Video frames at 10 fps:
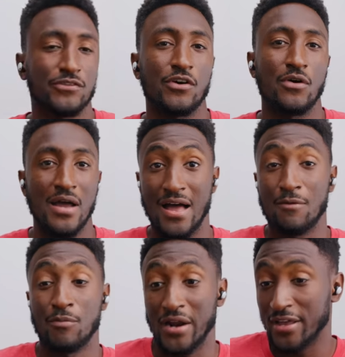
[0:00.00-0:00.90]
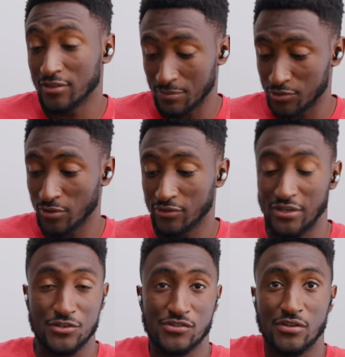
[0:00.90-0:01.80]
So what I ended up doing is
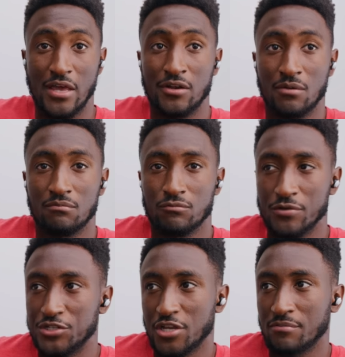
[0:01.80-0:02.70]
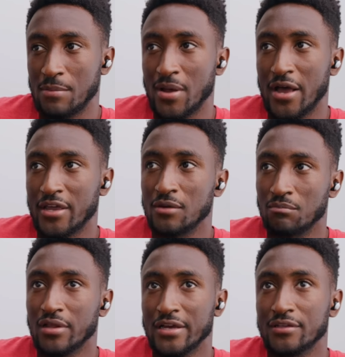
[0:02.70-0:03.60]
I just end up reaching in my pocket and
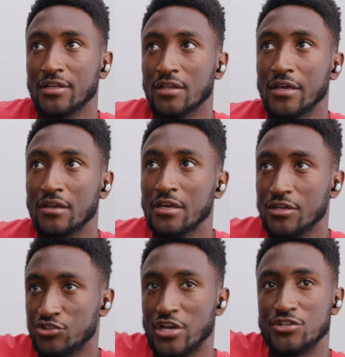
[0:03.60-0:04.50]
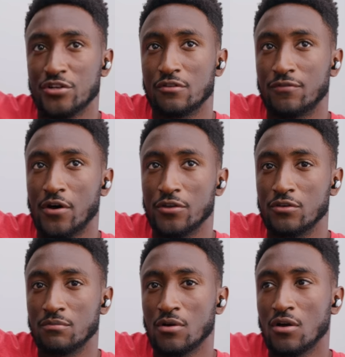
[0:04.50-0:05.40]
blindly like changing the
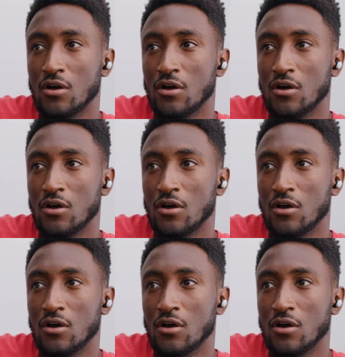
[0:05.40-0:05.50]
volume